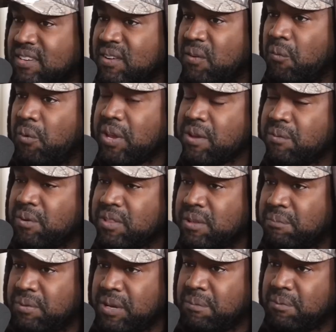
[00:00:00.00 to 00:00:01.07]
We were
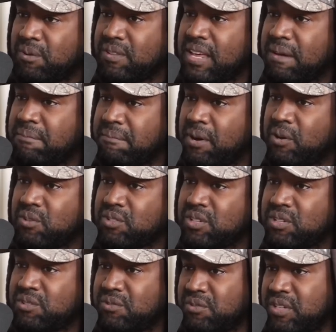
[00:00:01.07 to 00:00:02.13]
the people that
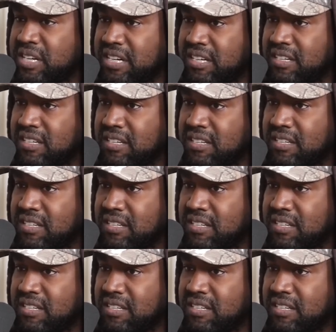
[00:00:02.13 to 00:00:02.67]
Moses freed.